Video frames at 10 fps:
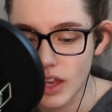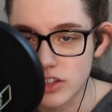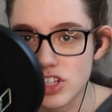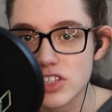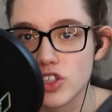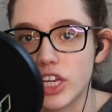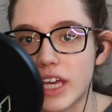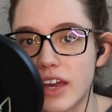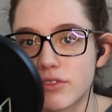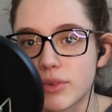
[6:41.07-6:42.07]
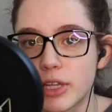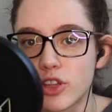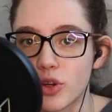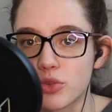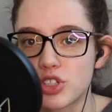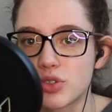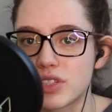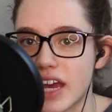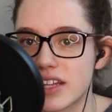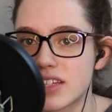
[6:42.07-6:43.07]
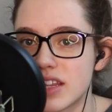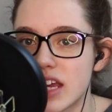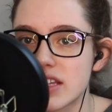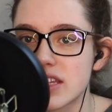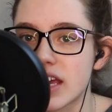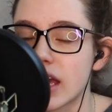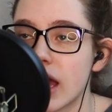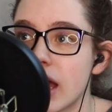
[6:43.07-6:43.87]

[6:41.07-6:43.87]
just looking at from like those two sides of things, like